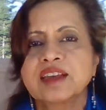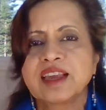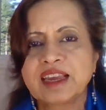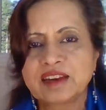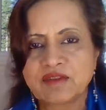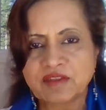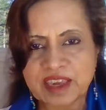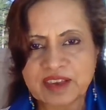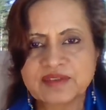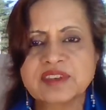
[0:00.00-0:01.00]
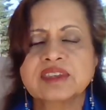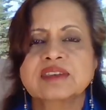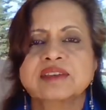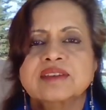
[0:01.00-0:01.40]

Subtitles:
in waves,